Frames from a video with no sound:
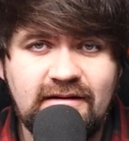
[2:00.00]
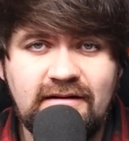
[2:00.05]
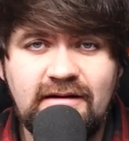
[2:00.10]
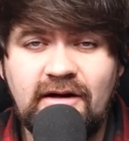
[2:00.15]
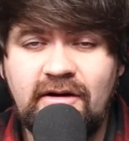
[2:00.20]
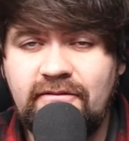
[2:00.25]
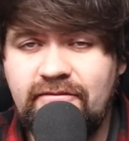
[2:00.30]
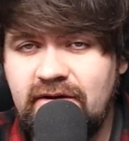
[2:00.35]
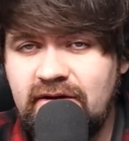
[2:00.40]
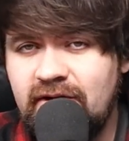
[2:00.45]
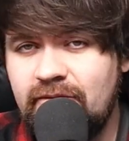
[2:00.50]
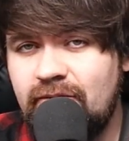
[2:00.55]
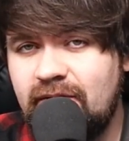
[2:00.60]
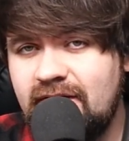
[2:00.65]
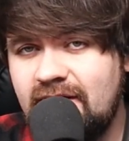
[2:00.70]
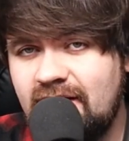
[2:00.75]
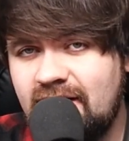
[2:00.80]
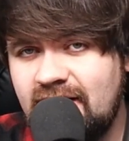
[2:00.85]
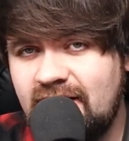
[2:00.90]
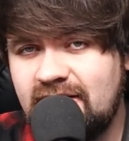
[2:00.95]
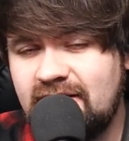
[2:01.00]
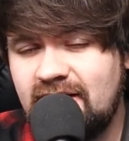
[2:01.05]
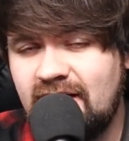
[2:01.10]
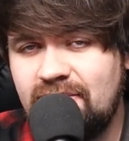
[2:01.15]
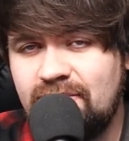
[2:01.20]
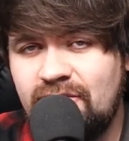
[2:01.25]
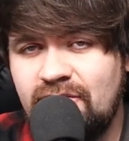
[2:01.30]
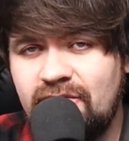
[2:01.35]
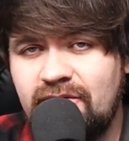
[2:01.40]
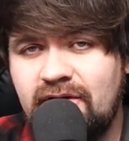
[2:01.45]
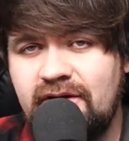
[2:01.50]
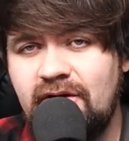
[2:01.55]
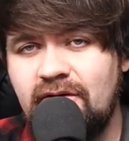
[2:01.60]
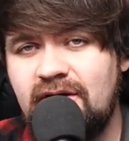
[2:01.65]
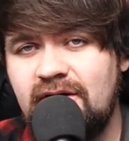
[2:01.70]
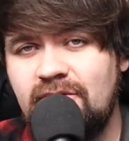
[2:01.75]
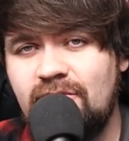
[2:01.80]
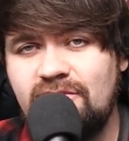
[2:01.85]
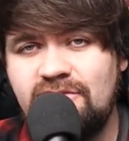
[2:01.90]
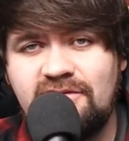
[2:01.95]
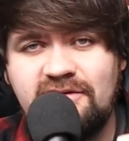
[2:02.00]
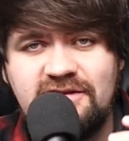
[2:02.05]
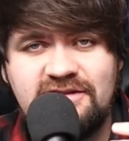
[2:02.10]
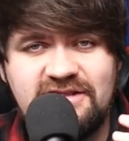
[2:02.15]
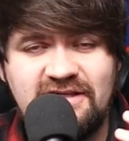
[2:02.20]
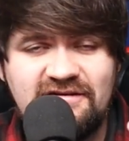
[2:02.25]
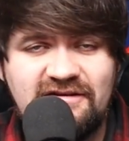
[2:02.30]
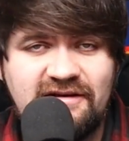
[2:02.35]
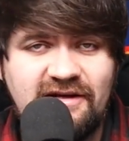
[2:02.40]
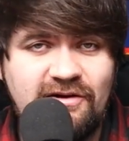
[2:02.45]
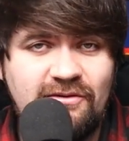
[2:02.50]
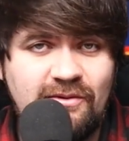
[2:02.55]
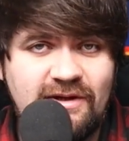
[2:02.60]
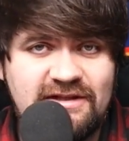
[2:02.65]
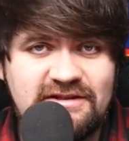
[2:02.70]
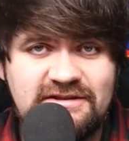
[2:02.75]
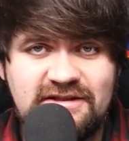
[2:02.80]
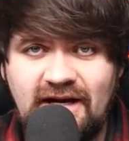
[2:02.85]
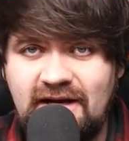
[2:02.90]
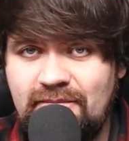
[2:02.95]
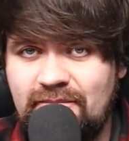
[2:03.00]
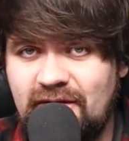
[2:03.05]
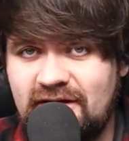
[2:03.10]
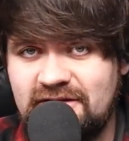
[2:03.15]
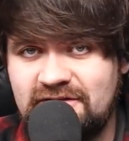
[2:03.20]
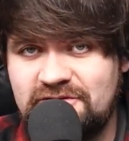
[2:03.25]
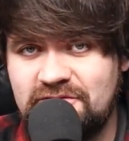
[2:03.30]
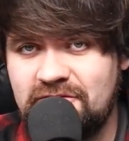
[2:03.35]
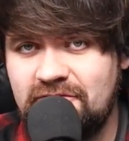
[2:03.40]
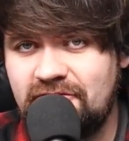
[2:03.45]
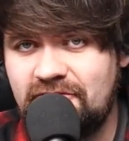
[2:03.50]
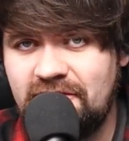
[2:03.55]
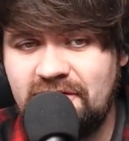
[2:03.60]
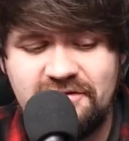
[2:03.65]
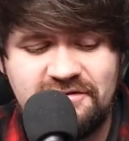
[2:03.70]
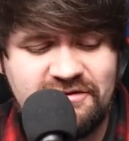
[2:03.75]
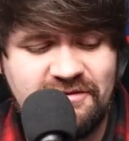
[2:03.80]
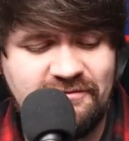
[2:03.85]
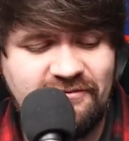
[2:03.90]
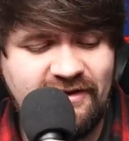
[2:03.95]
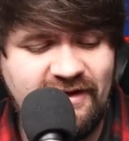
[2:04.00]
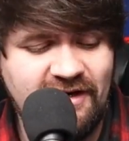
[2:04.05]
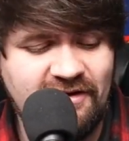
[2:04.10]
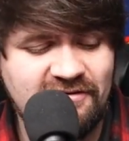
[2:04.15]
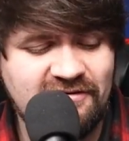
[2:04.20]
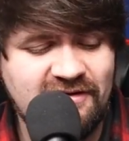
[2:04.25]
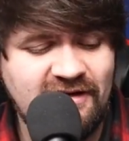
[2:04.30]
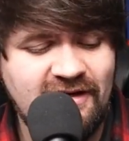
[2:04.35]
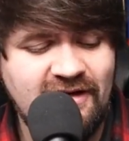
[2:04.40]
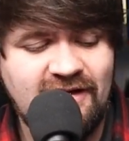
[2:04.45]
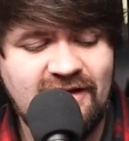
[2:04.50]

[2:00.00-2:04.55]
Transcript: Now, if you don't want to read a book, you can also just go watch a bunch of YouTube videos.